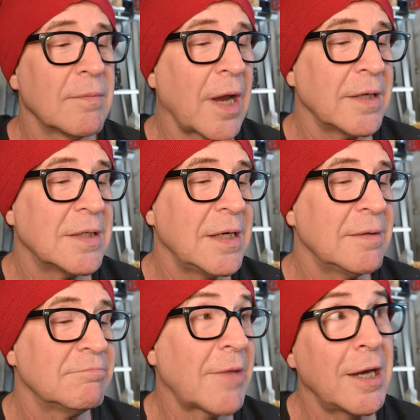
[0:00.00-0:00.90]

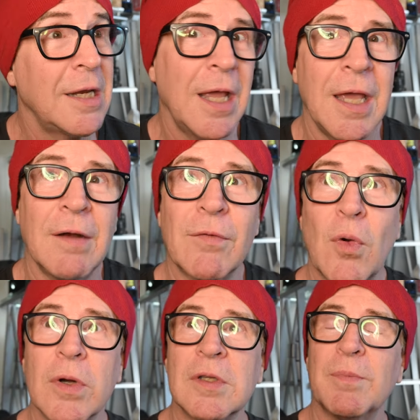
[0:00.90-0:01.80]
1998 of
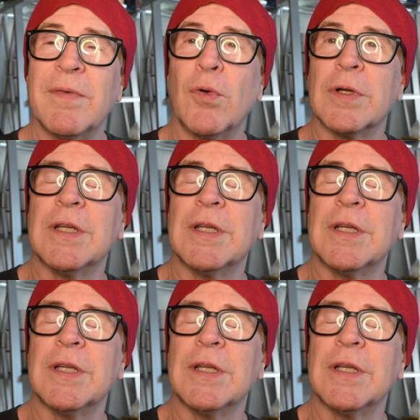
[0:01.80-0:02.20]
course, before